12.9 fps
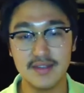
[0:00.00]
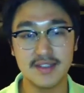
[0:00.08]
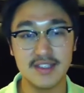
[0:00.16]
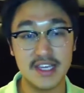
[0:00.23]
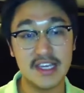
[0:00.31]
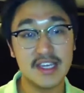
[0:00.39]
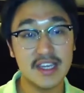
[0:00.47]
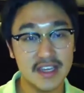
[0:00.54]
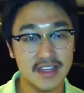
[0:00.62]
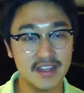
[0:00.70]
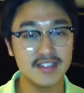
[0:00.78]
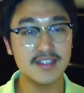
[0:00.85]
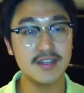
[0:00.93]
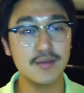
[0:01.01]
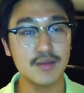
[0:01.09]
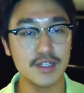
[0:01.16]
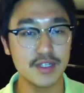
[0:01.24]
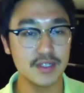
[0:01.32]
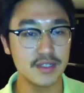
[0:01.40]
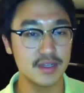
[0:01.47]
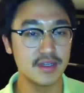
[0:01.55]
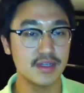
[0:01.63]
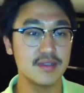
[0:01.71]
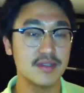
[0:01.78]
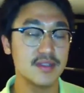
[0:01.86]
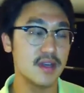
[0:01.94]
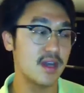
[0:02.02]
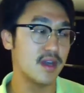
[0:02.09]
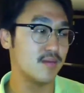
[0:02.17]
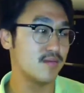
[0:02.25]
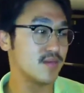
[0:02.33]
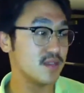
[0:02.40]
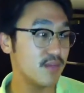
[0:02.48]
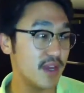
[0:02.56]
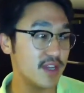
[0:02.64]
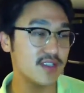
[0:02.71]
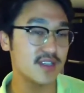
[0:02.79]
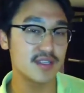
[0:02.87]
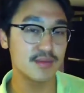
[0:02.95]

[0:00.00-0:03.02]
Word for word: SEEC this year which is a um, Space